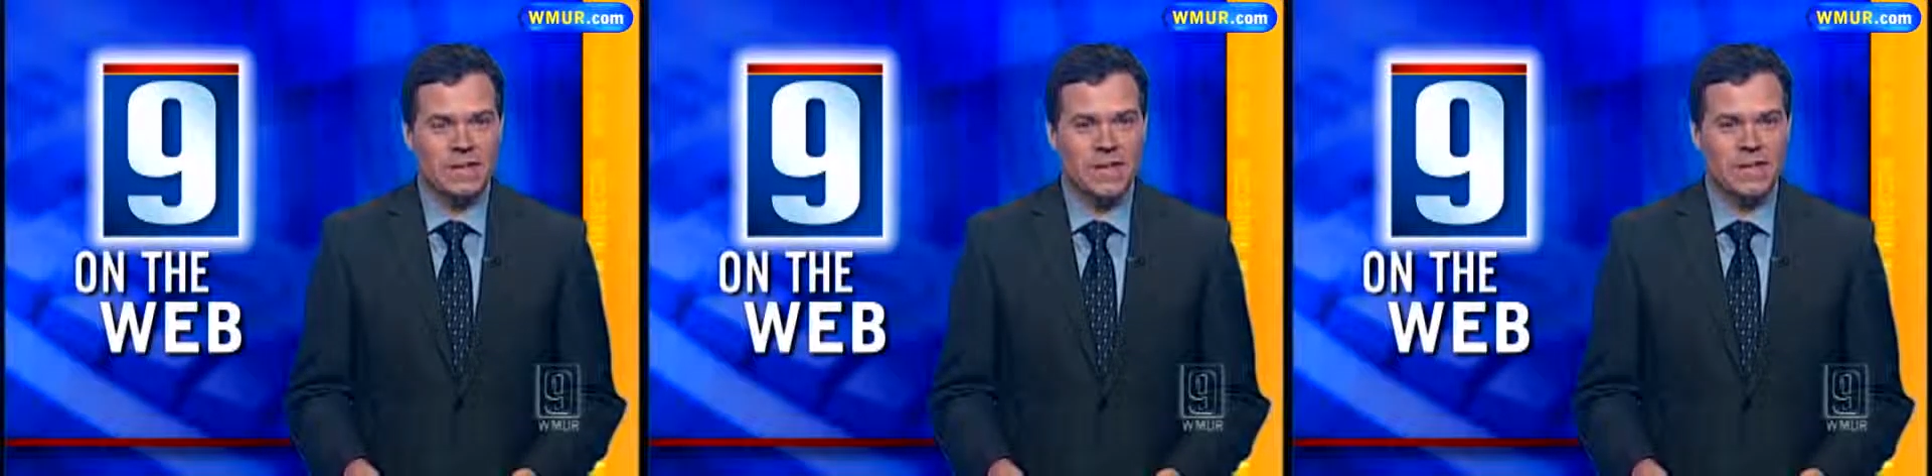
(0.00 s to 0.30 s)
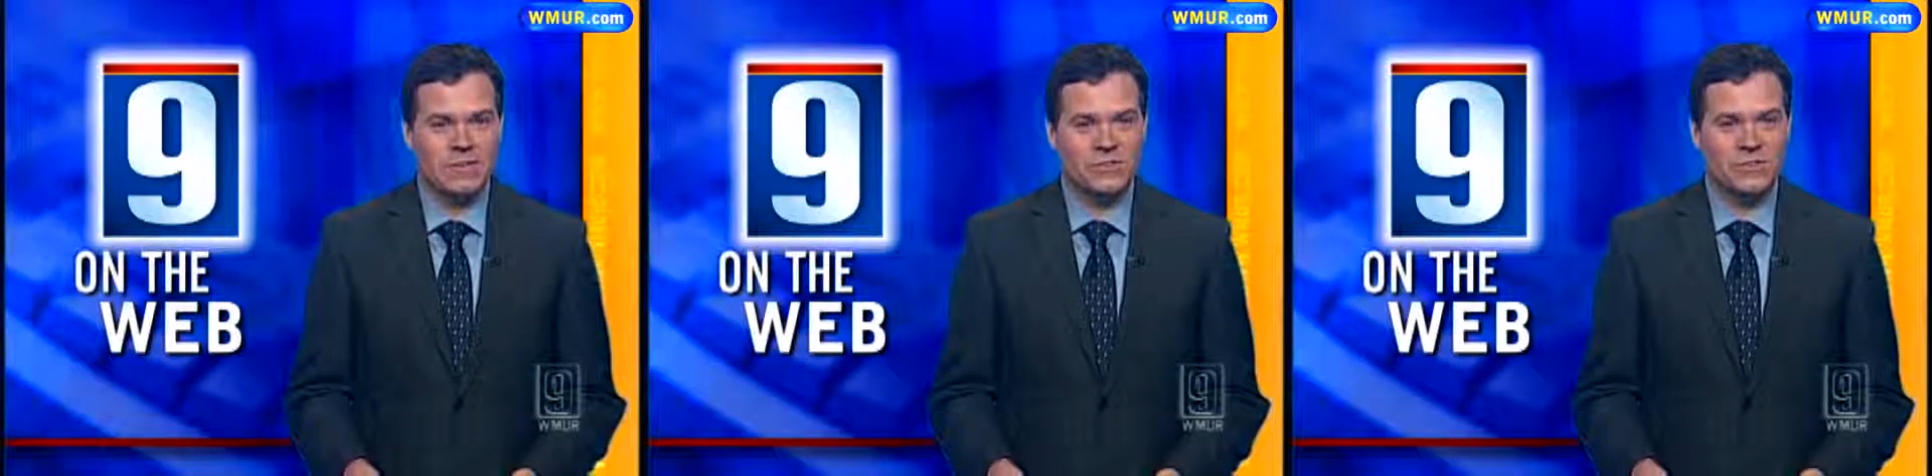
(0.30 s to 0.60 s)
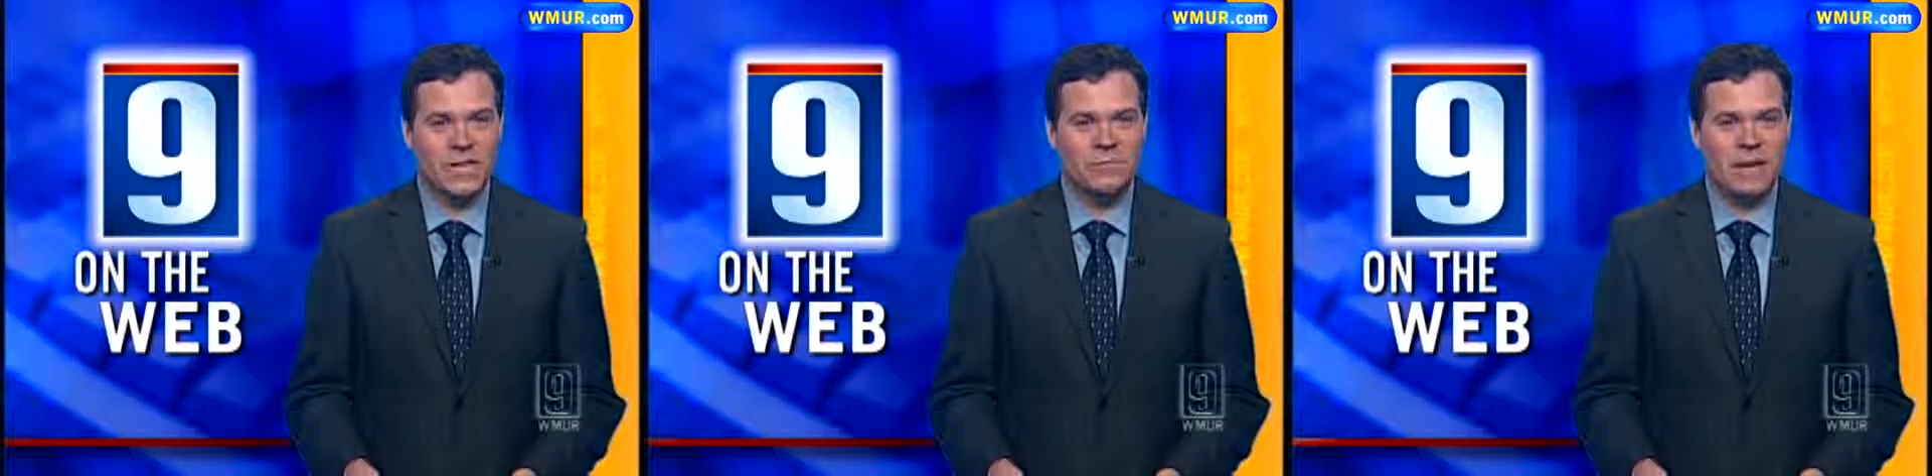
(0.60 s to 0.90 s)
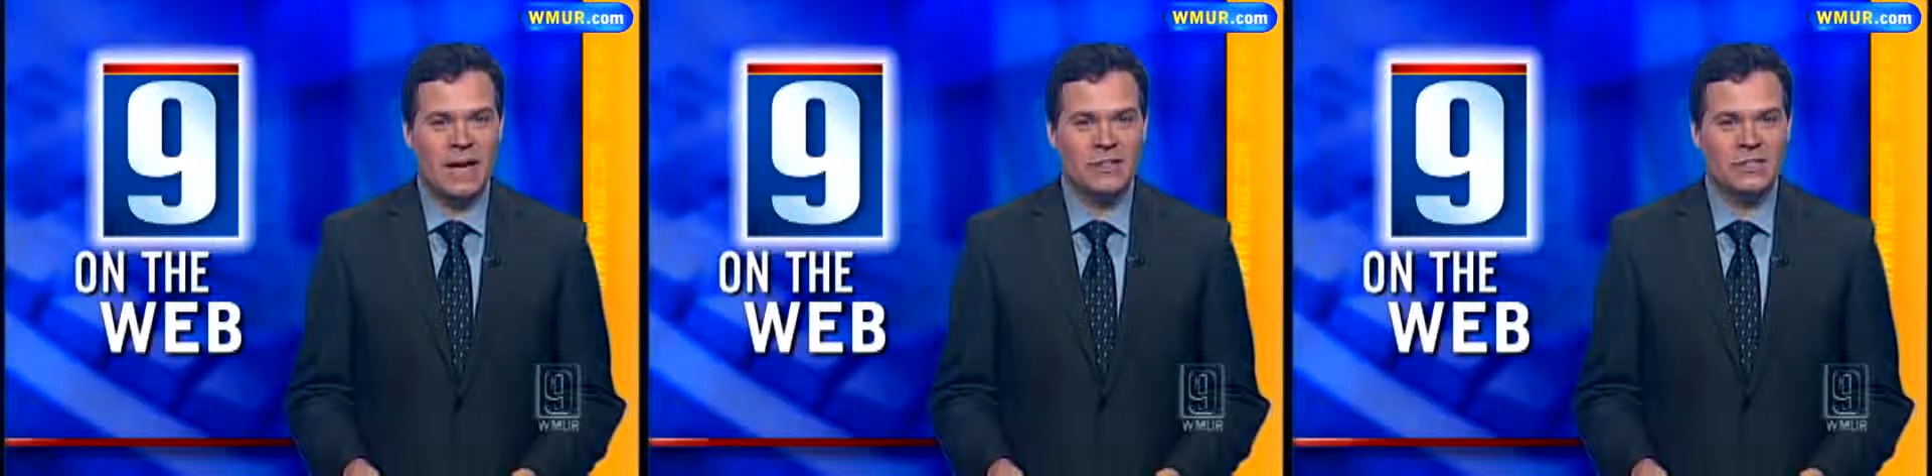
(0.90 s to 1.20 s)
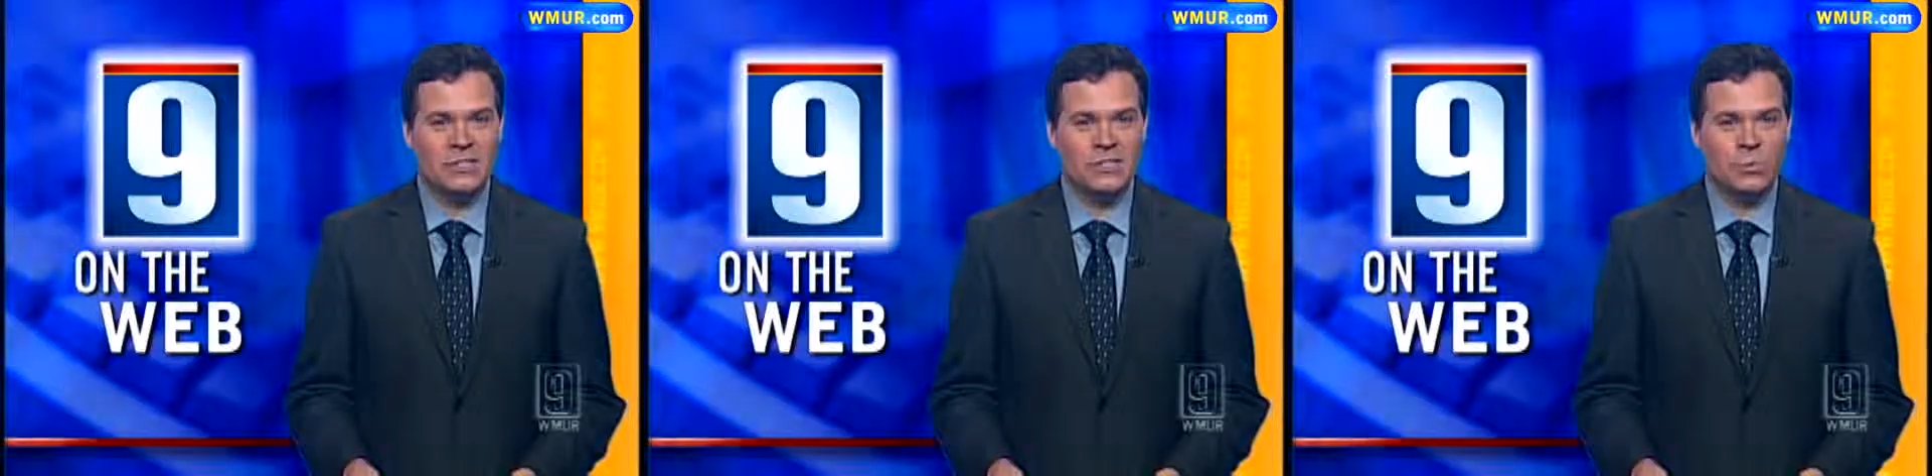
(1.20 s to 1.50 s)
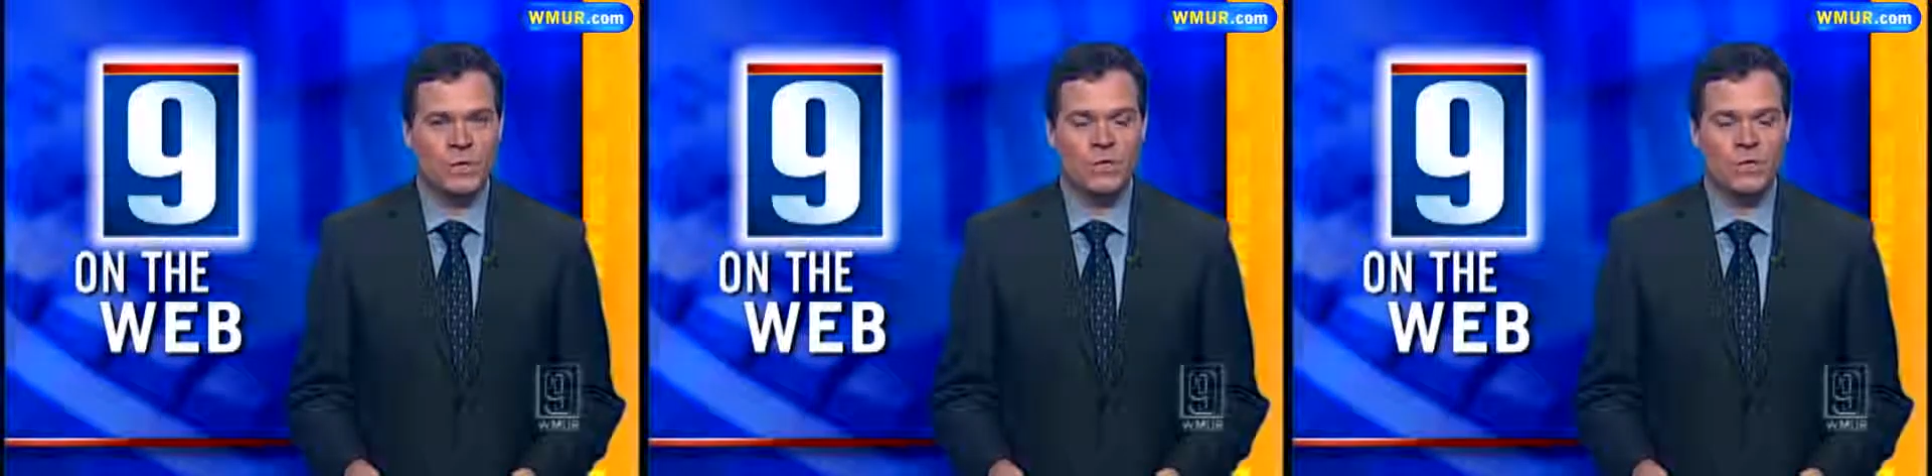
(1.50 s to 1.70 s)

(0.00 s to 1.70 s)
And there's a lot of behind the scenes work